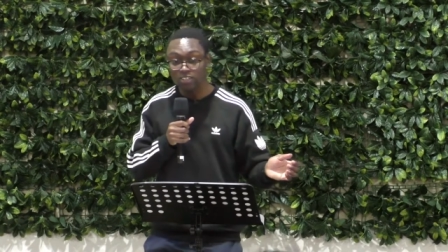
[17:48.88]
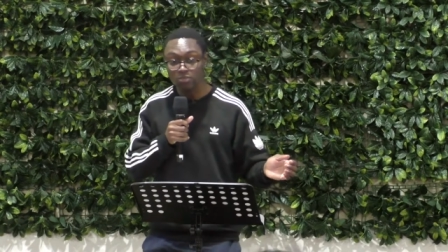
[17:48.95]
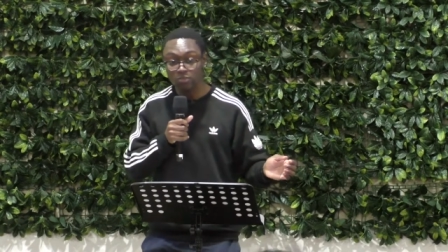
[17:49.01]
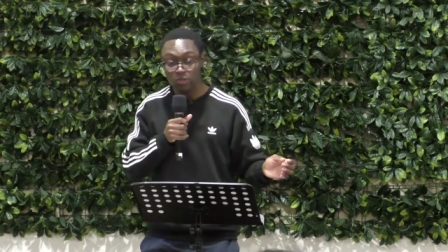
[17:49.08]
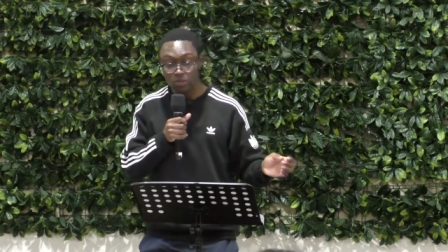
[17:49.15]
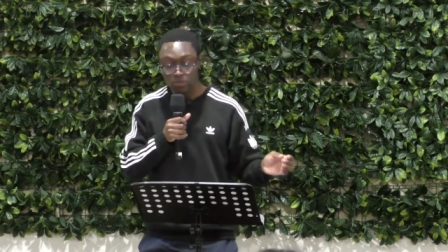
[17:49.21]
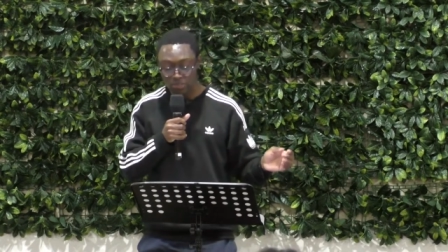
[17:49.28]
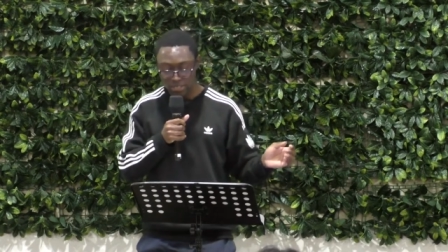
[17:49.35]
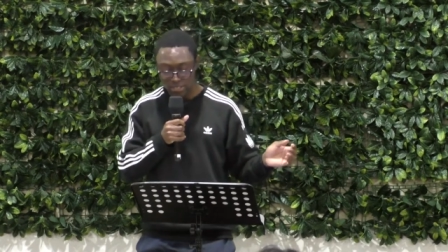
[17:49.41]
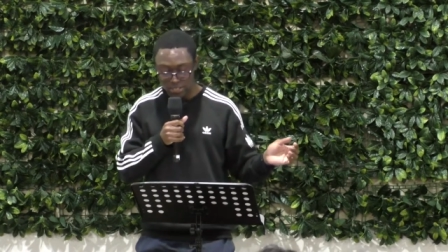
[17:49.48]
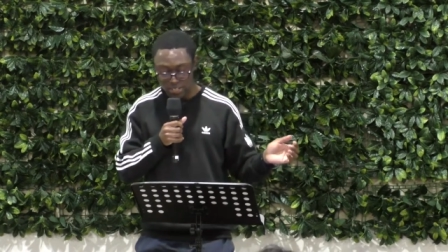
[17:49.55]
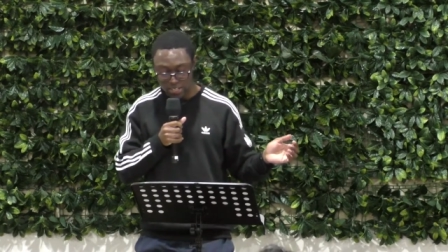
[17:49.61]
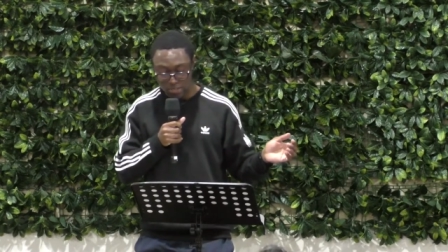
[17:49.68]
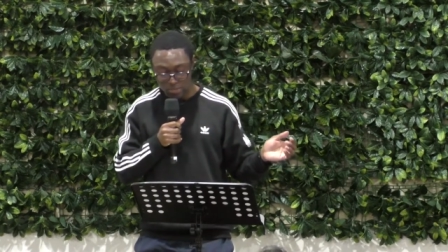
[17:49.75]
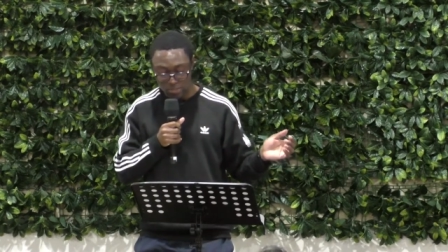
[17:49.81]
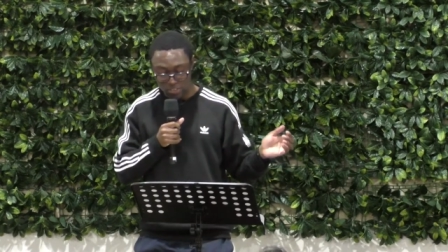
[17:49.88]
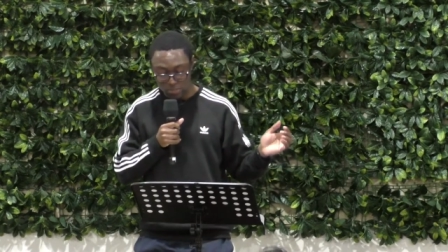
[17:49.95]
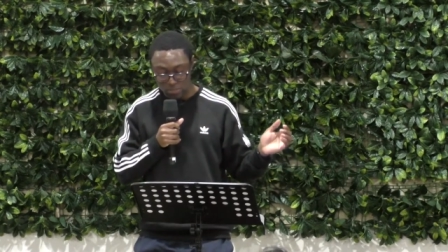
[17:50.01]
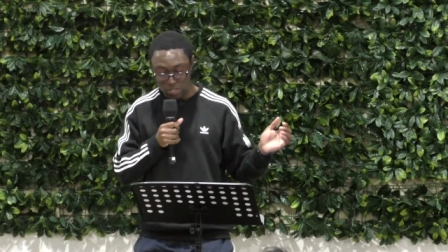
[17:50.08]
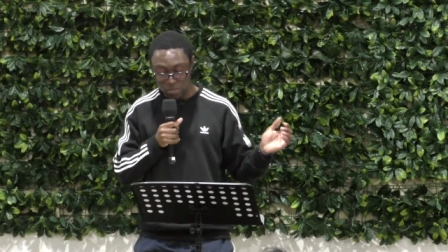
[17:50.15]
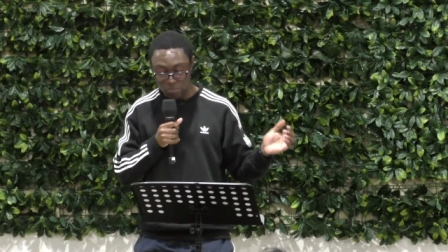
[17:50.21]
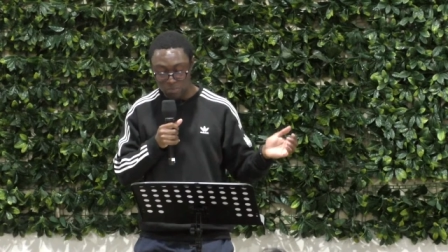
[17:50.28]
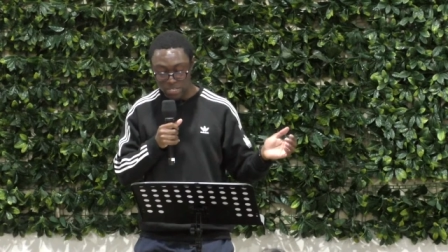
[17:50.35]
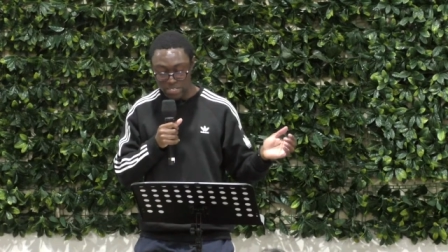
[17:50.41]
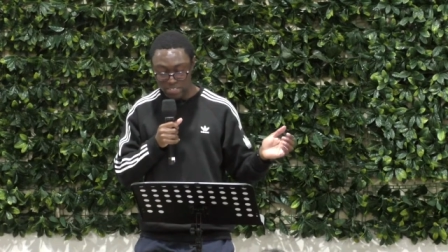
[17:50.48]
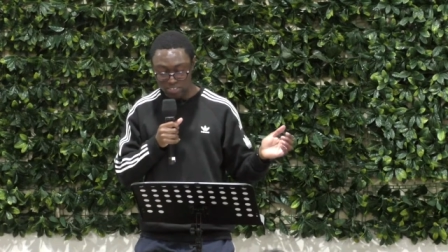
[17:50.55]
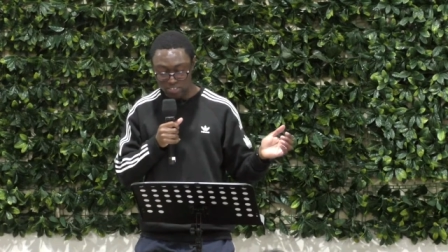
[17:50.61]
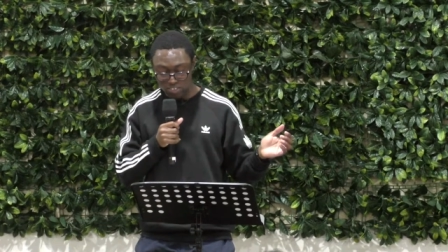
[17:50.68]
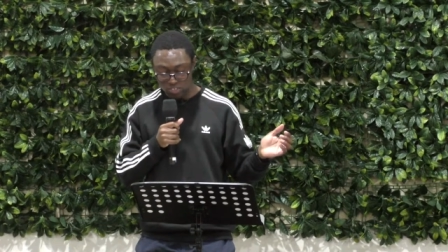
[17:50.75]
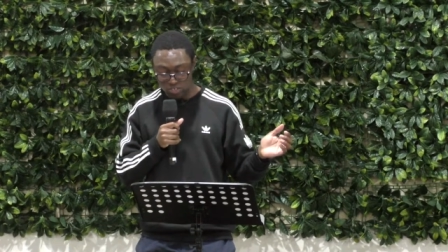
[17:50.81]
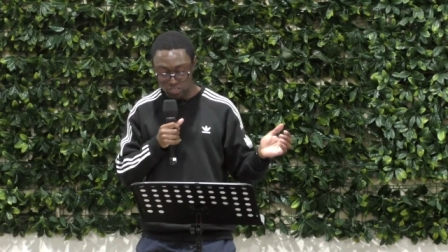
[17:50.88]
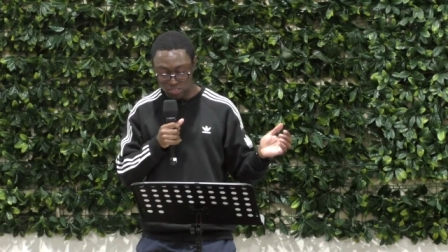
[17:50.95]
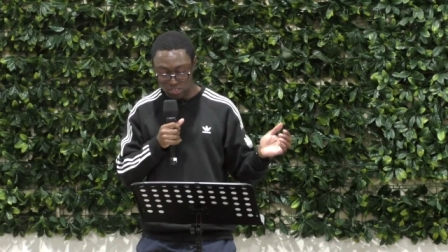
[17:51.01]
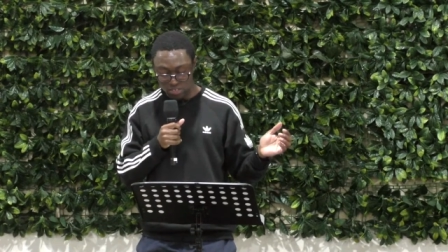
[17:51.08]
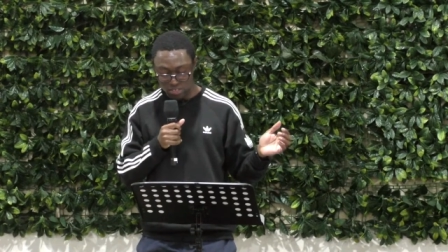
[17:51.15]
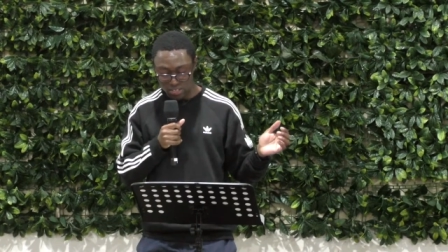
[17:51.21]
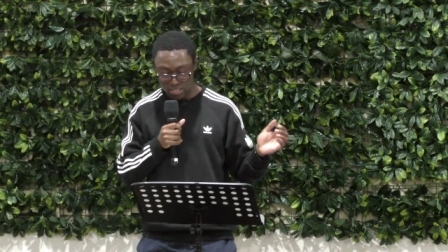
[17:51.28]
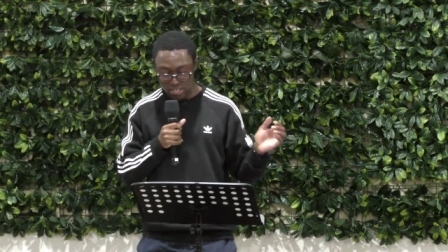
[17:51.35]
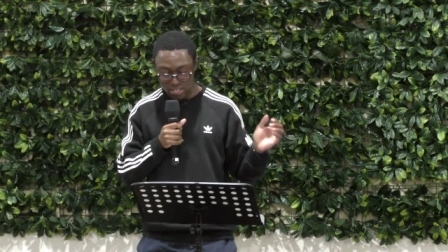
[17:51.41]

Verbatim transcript: as well that uh, we're to be obedient children.